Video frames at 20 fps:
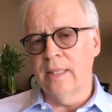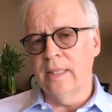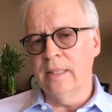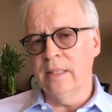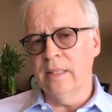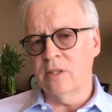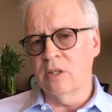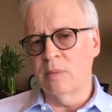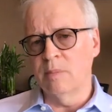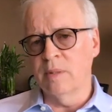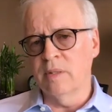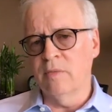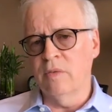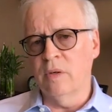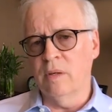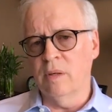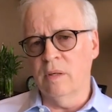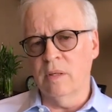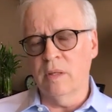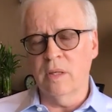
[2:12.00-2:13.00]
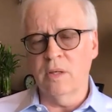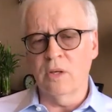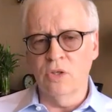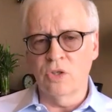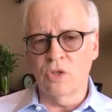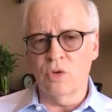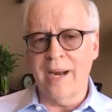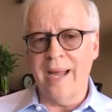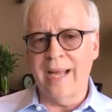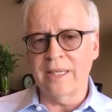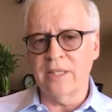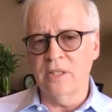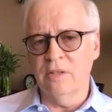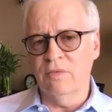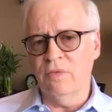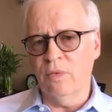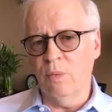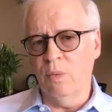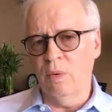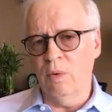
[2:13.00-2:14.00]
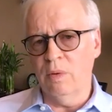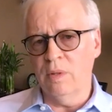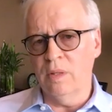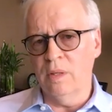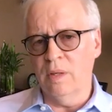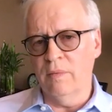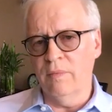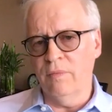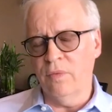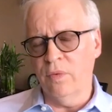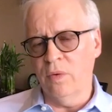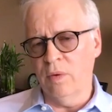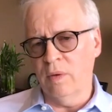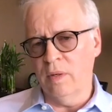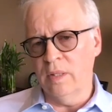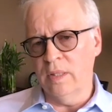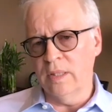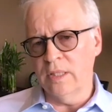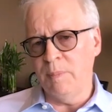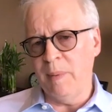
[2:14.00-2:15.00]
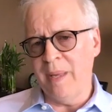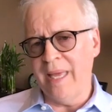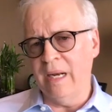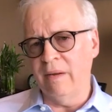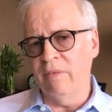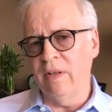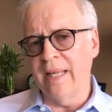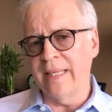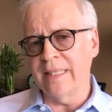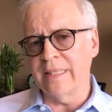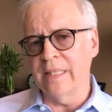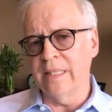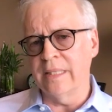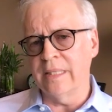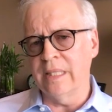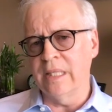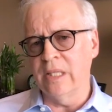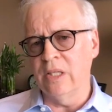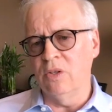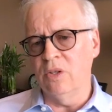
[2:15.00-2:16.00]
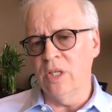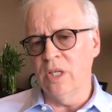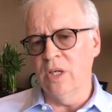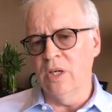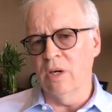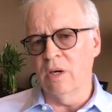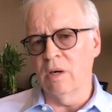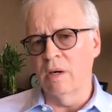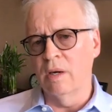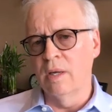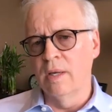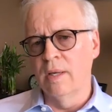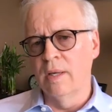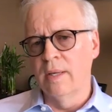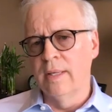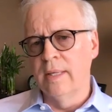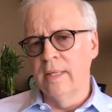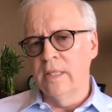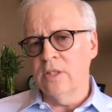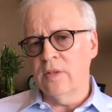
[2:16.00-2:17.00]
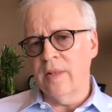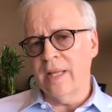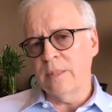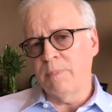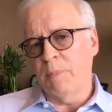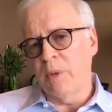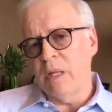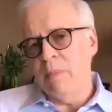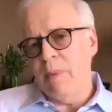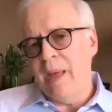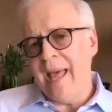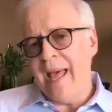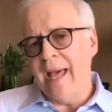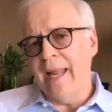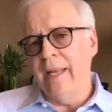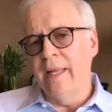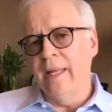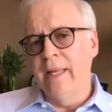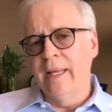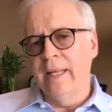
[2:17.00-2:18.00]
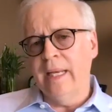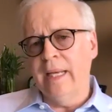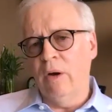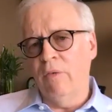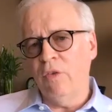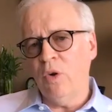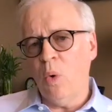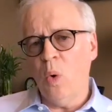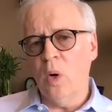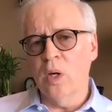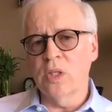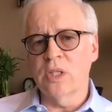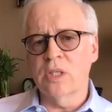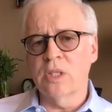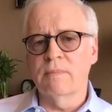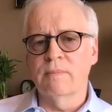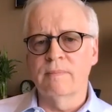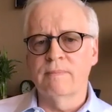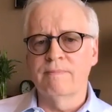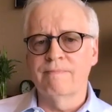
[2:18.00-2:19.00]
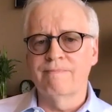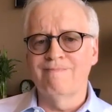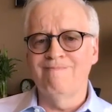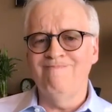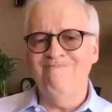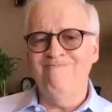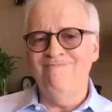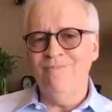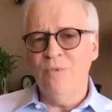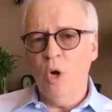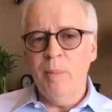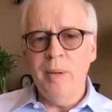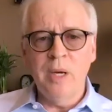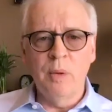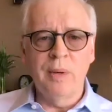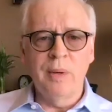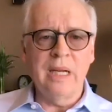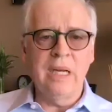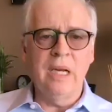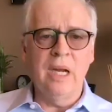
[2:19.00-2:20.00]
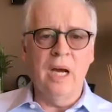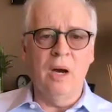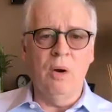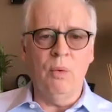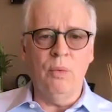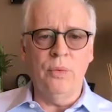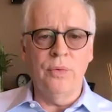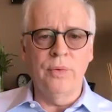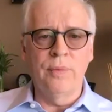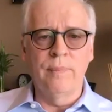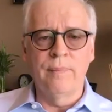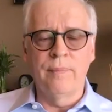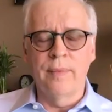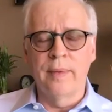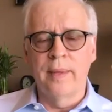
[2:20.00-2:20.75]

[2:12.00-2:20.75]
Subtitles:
in terms of a contraction for, you know, for a span of less than a single year. So that's pretty bad. Now, of course, nobody really knows.